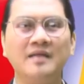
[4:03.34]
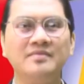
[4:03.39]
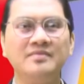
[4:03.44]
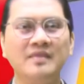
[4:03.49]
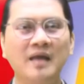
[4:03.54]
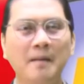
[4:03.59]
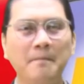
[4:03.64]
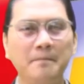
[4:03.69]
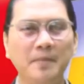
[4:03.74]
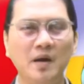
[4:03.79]

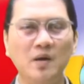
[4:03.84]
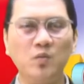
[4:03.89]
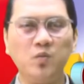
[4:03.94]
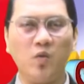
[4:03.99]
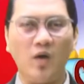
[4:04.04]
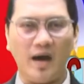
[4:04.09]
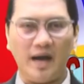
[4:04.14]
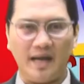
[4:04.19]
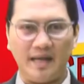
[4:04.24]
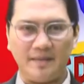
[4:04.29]
Number
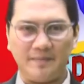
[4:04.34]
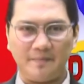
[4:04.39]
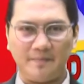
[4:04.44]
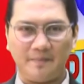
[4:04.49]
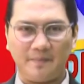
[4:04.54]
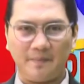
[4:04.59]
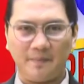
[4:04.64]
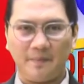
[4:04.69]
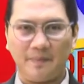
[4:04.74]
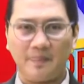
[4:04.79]
1.
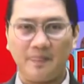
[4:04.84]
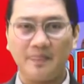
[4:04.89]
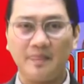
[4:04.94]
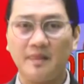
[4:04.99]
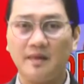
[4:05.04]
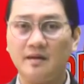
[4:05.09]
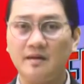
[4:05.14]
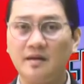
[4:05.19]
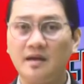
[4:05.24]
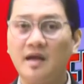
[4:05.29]

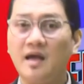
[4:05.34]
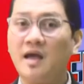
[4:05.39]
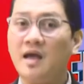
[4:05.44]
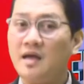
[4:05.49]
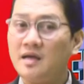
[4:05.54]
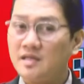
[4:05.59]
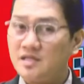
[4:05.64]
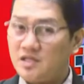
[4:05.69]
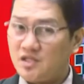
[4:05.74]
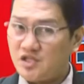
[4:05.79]

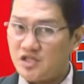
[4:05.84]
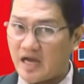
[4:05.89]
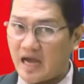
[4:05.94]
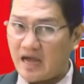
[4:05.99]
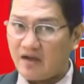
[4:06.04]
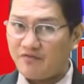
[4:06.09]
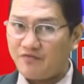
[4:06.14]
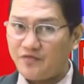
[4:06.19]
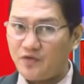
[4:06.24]
Junk